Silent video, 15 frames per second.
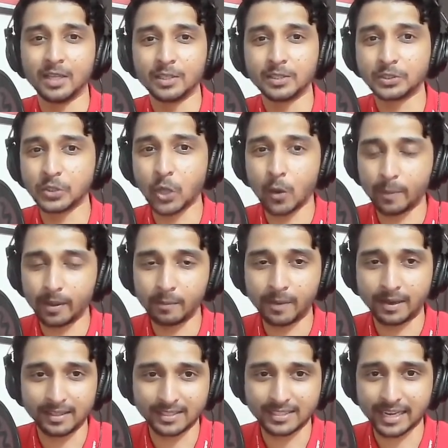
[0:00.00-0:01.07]
sobbing
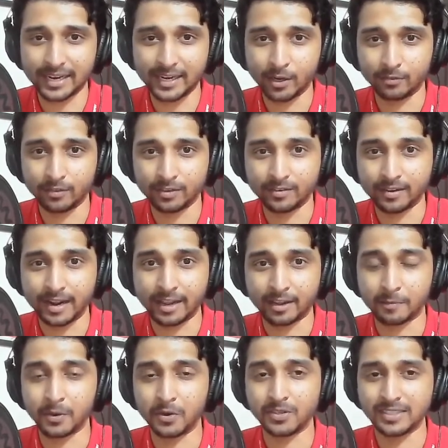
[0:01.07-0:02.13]
by the side of the
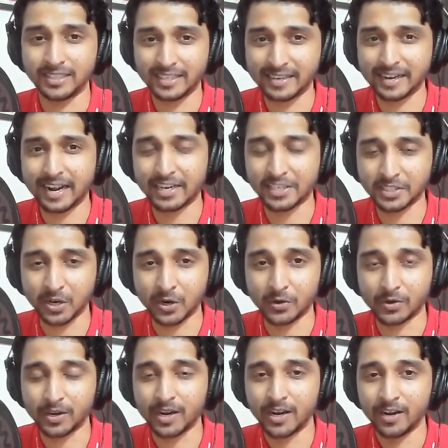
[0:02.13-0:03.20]
track because he crashed out